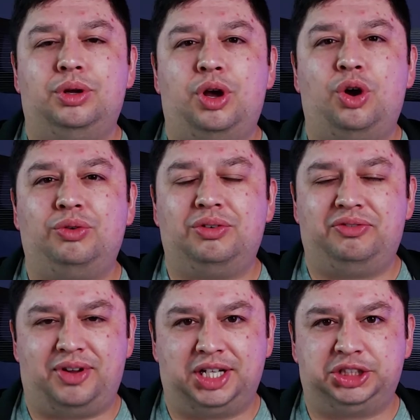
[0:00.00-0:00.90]
over
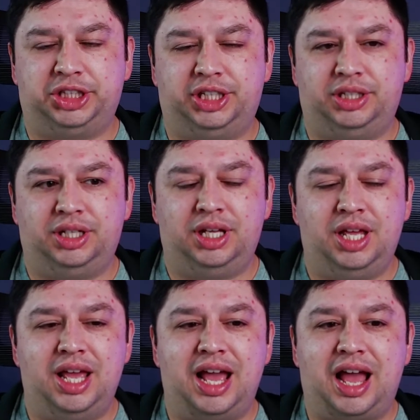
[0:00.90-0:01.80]
function.
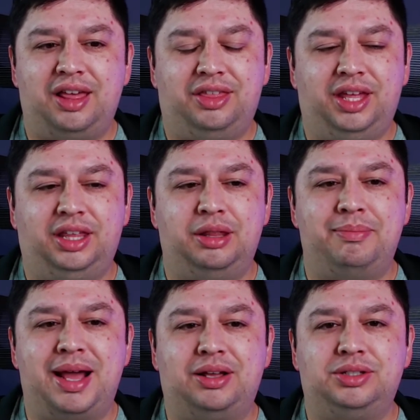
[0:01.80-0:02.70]
I think the
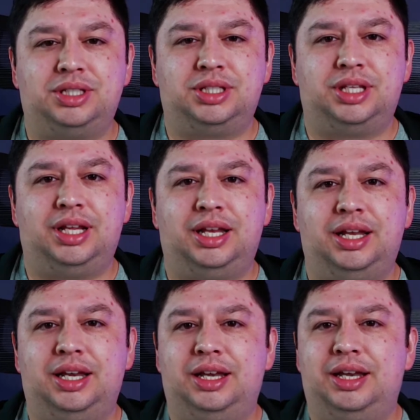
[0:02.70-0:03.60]
mouse
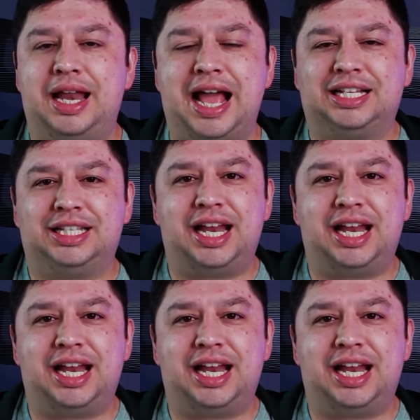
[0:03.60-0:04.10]
knocks it